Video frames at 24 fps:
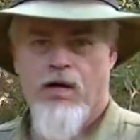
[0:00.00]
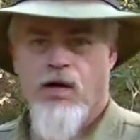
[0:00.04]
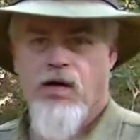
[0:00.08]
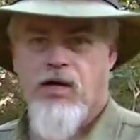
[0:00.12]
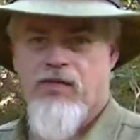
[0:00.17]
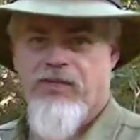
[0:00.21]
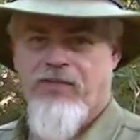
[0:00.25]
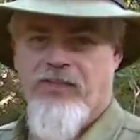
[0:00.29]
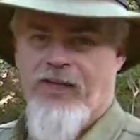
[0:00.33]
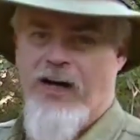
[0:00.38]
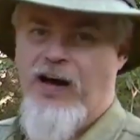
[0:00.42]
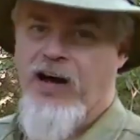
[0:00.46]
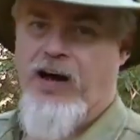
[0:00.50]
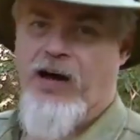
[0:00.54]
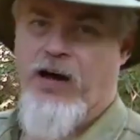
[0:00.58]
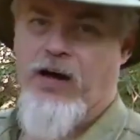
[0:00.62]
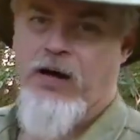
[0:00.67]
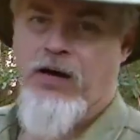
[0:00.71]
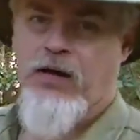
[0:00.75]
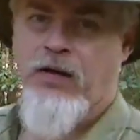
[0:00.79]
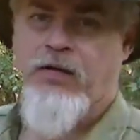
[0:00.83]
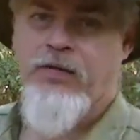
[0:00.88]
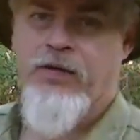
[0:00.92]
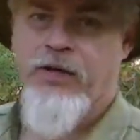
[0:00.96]
a
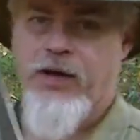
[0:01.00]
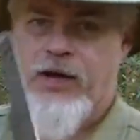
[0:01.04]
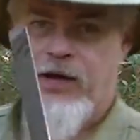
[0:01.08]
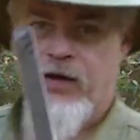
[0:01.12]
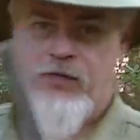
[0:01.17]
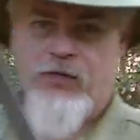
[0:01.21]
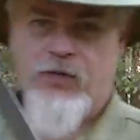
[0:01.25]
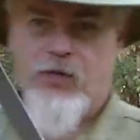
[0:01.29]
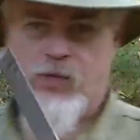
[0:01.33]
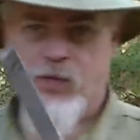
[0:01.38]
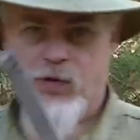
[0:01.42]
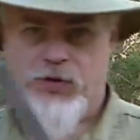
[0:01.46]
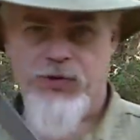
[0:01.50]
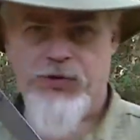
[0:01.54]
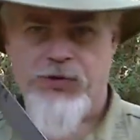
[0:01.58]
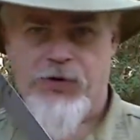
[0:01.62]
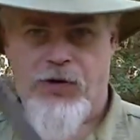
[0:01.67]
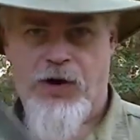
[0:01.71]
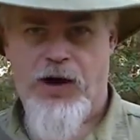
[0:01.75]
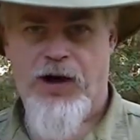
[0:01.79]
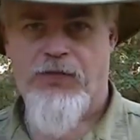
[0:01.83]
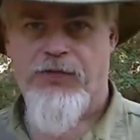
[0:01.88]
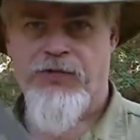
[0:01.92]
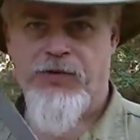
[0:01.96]
file that every
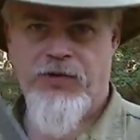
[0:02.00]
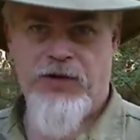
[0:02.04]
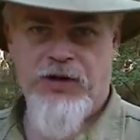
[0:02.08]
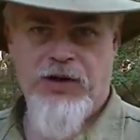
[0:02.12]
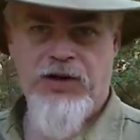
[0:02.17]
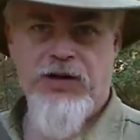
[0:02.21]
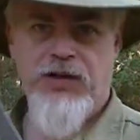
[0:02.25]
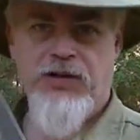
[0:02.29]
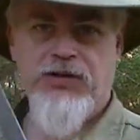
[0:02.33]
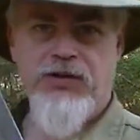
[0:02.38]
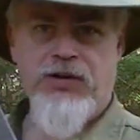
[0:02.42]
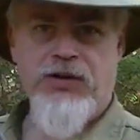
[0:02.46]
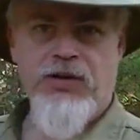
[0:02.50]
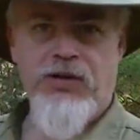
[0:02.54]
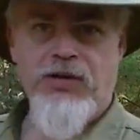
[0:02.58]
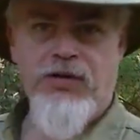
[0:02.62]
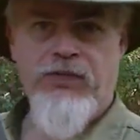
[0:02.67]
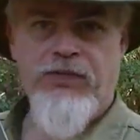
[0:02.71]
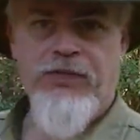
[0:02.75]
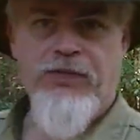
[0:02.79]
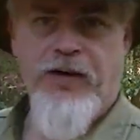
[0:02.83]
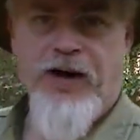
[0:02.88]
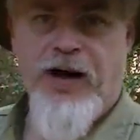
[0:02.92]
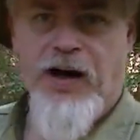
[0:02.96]
woodscrafter needs, a good
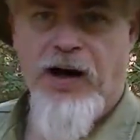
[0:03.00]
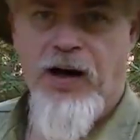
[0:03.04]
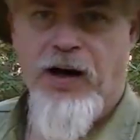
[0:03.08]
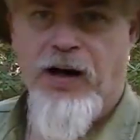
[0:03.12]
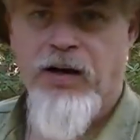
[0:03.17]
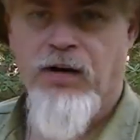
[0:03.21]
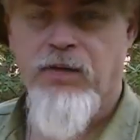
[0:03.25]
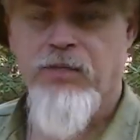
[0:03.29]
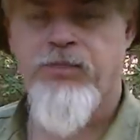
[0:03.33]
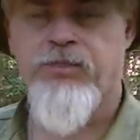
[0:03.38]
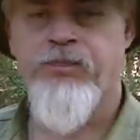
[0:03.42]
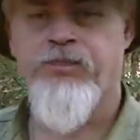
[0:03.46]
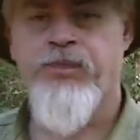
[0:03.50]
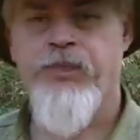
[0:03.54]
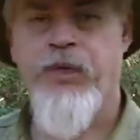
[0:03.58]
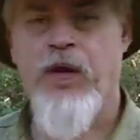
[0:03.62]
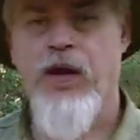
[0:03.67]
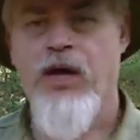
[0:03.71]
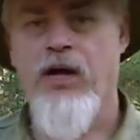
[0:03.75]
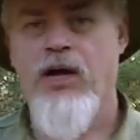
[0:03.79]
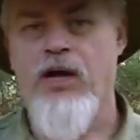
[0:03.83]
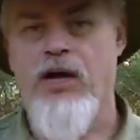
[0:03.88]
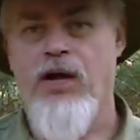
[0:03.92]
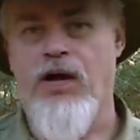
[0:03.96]
file,
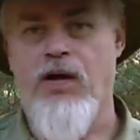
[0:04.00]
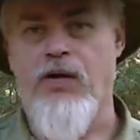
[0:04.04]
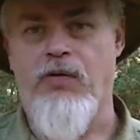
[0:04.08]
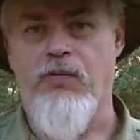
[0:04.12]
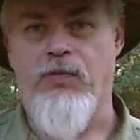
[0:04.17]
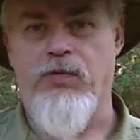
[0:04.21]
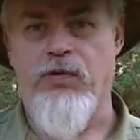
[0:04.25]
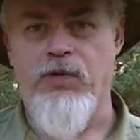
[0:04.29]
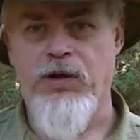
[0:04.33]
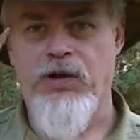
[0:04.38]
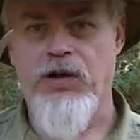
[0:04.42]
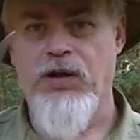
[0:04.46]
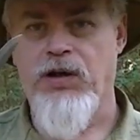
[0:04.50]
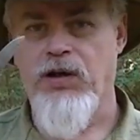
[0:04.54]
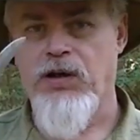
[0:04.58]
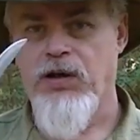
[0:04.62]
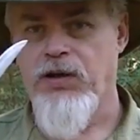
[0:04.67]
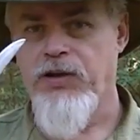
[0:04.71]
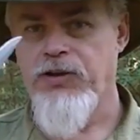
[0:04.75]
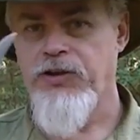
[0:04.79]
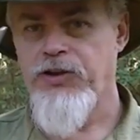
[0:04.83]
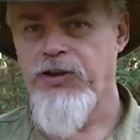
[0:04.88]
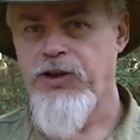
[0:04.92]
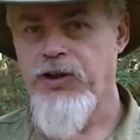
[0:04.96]
and a
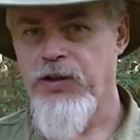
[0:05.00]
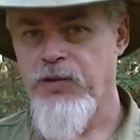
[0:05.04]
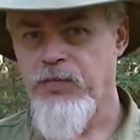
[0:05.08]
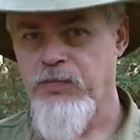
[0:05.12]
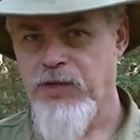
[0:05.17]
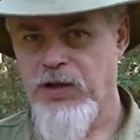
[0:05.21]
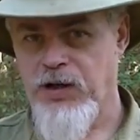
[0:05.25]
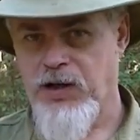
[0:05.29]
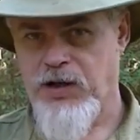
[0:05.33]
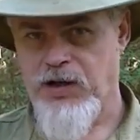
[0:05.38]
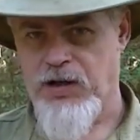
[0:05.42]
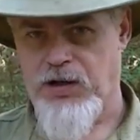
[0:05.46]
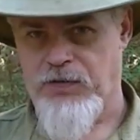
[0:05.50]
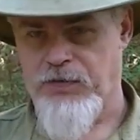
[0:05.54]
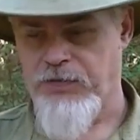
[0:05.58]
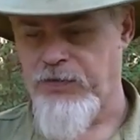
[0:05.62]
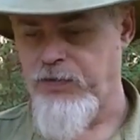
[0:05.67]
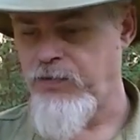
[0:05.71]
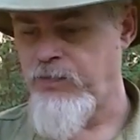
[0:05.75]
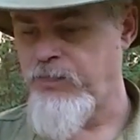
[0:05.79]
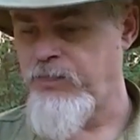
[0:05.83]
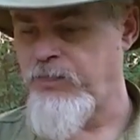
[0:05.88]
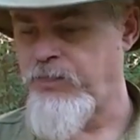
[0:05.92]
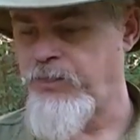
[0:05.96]
really cheap knife.
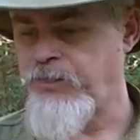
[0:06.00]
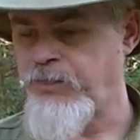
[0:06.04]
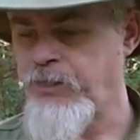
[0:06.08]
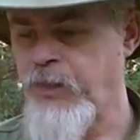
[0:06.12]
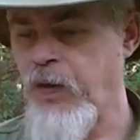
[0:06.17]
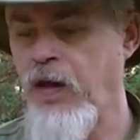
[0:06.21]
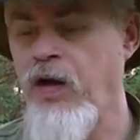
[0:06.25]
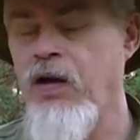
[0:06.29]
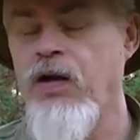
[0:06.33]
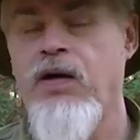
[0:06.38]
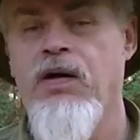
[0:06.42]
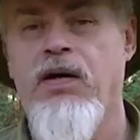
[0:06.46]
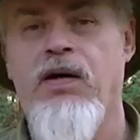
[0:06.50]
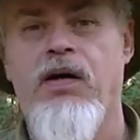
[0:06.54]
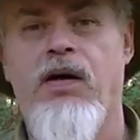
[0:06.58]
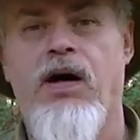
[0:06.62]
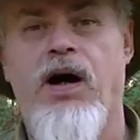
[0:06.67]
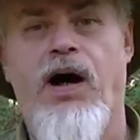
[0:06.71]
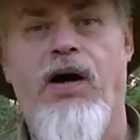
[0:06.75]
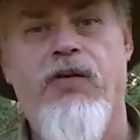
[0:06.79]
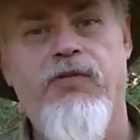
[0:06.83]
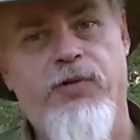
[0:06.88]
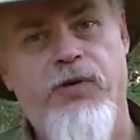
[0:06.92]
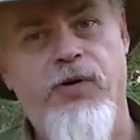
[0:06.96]

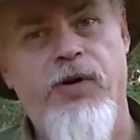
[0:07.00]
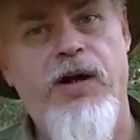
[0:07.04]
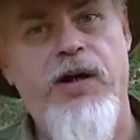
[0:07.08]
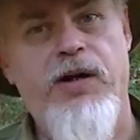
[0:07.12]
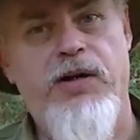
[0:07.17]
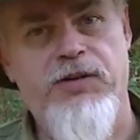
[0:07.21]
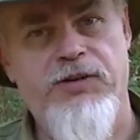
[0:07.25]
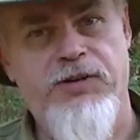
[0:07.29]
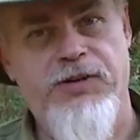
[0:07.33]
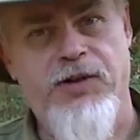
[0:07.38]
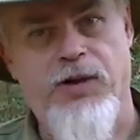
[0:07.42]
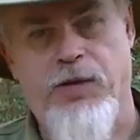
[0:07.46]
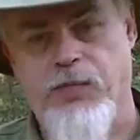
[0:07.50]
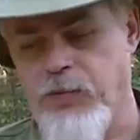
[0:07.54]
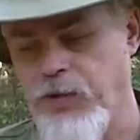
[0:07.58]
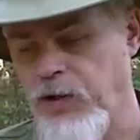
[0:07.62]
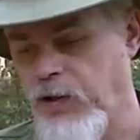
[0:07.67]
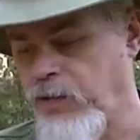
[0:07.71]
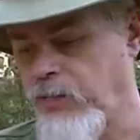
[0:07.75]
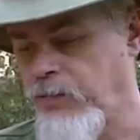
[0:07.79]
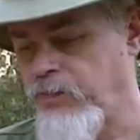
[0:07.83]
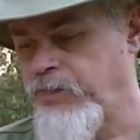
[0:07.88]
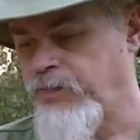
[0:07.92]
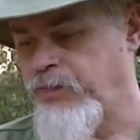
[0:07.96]
I've created something.
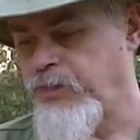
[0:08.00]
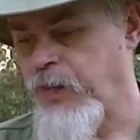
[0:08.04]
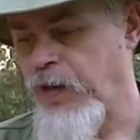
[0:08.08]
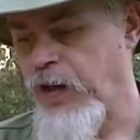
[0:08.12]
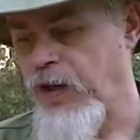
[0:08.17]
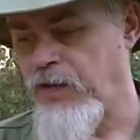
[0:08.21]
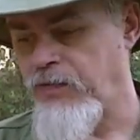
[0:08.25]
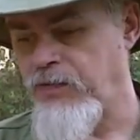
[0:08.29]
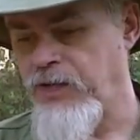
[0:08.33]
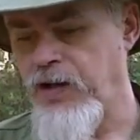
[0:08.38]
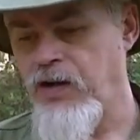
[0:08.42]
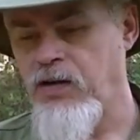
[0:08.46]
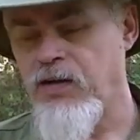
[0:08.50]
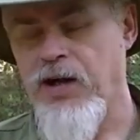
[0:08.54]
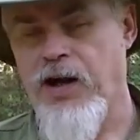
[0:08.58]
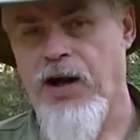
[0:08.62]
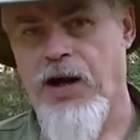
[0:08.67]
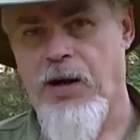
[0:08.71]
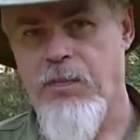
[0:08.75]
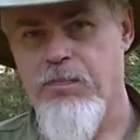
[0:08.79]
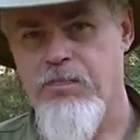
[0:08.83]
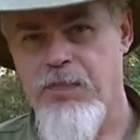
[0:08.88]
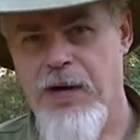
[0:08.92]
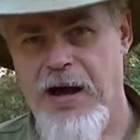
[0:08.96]
I've now
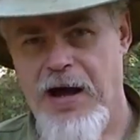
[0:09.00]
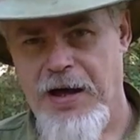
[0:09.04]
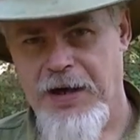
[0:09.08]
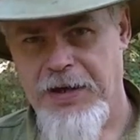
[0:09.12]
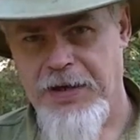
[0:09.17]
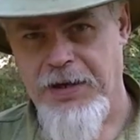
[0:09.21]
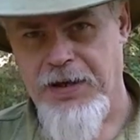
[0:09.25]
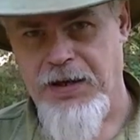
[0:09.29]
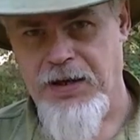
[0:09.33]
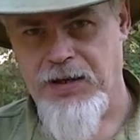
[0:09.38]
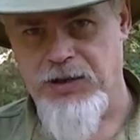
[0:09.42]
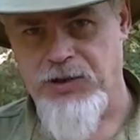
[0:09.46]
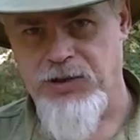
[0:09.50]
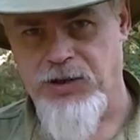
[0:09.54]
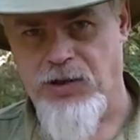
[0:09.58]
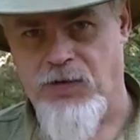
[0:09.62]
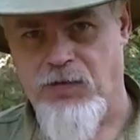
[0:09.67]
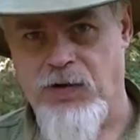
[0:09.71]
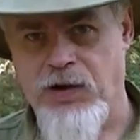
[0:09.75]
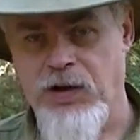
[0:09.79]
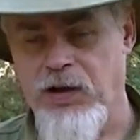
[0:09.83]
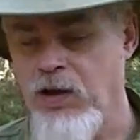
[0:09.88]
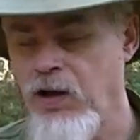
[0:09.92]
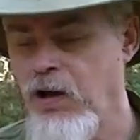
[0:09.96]
got a back edge
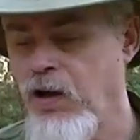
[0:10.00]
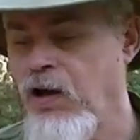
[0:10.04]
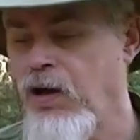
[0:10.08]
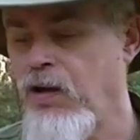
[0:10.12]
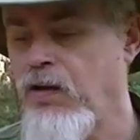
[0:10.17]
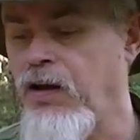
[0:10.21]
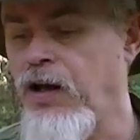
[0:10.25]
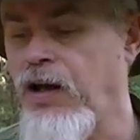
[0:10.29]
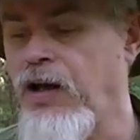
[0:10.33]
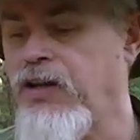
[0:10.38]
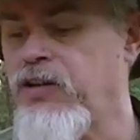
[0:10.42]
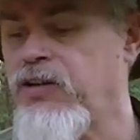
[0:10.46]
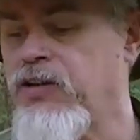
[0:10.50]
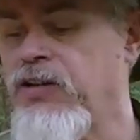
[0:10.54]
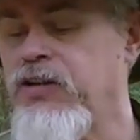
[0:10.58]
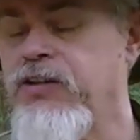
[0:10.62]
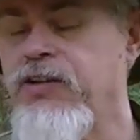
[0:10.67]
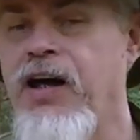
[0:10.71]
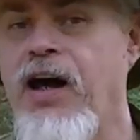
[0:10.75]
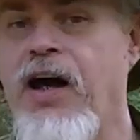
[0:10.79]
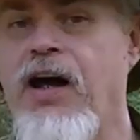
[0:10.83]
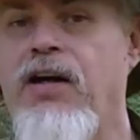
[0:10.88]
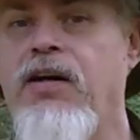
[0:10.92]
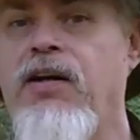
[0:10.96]
on it that actually has
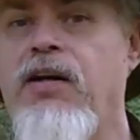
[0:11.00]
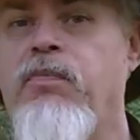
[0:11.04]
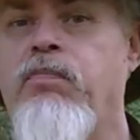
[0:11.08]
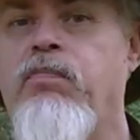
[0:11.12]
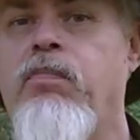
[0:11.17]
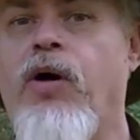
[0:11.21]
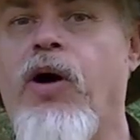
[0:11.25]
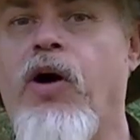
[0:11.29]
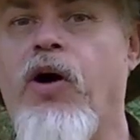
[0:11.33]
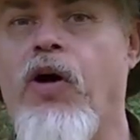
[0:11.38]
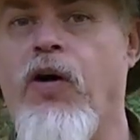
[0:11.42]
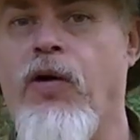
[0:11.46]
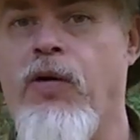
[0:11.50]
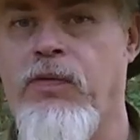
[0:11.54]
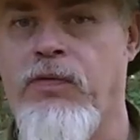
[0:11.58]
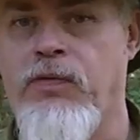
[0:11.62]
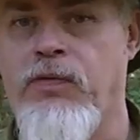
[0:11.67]
got a little burr.